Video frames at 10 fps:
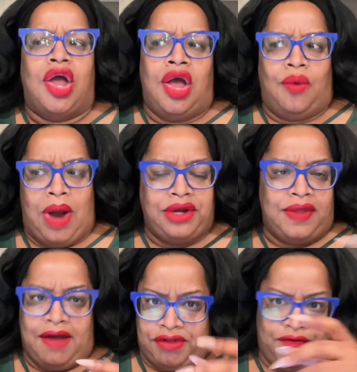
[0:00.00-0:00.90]
Why do they
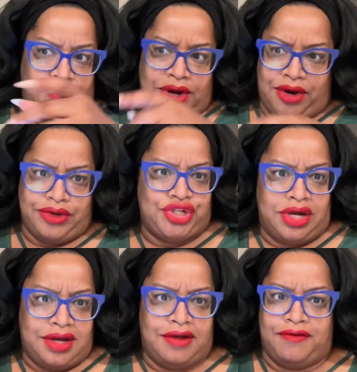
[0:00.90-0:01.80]
have the 4-acre
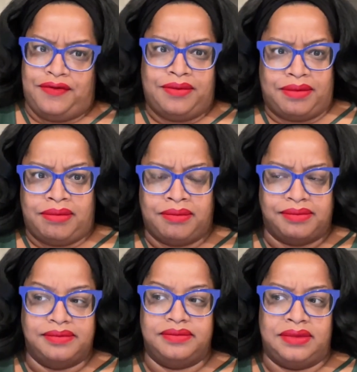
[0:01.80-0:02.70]
chunk of
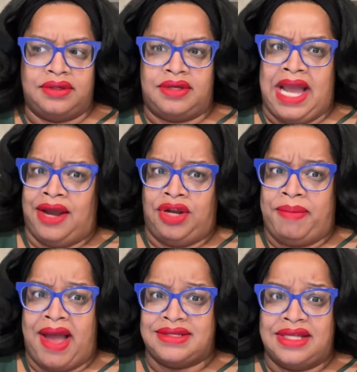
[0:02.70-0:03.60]
Coyote
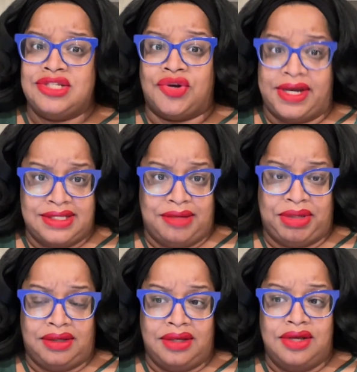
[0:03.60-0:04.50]
Pass? That's crazy to
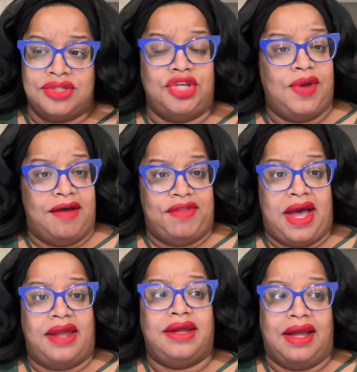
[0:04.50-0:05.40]
me. So you have
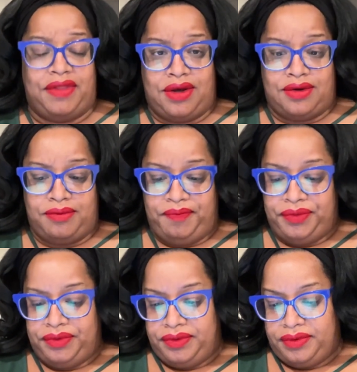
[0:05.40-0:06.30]
that and the home?
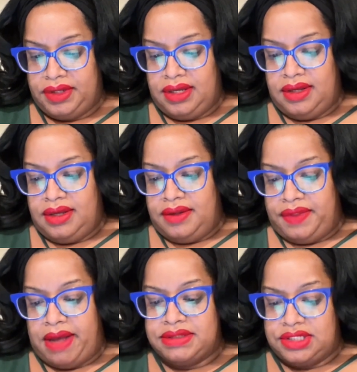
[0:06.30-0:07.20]

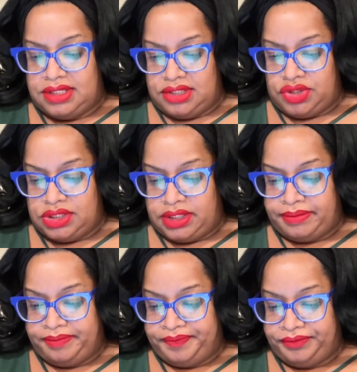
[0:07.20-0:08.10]
That was just interesting.
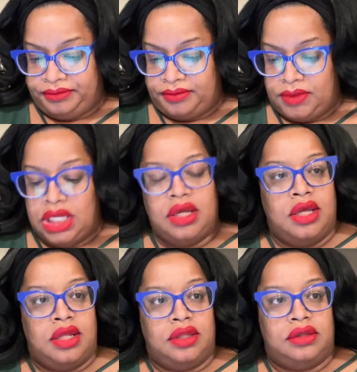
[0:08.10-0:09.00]

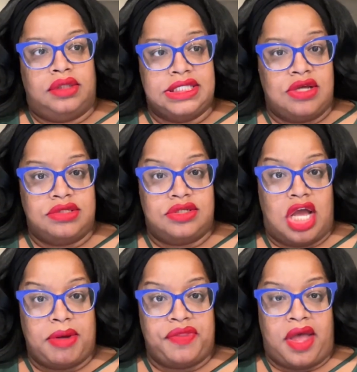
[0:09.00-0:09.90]
Let's also talk
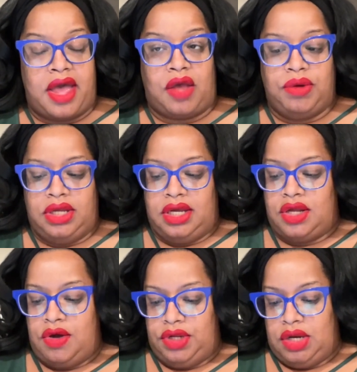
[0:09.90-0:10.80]
about the equity
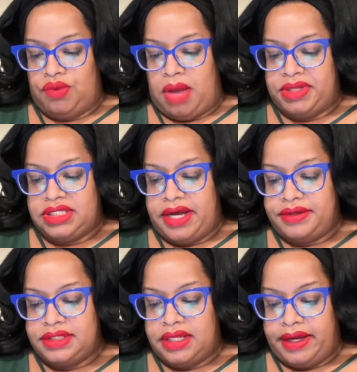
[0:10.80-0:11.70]
in Cody and Robin's house.